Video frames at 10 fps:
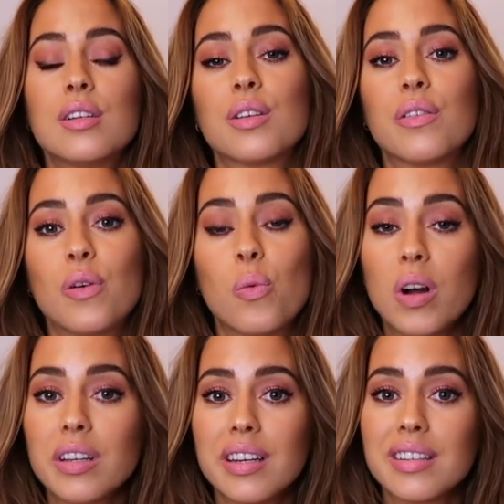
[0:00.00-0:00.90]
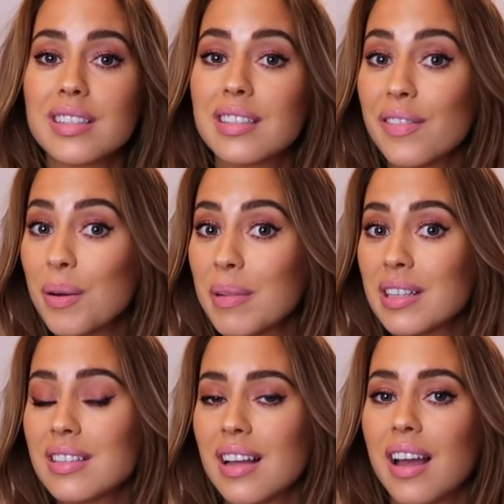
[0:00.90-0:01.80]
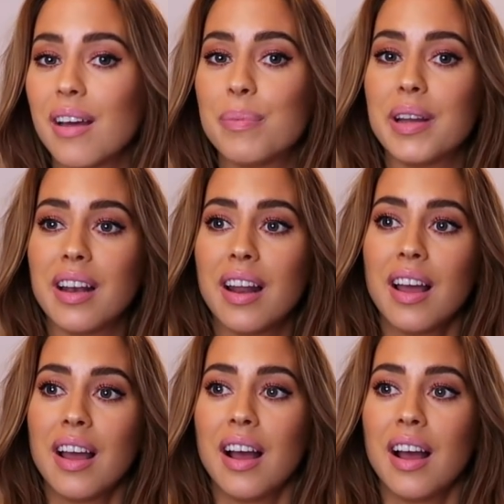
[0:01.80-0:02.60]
So for 1 year and 7 months, I have been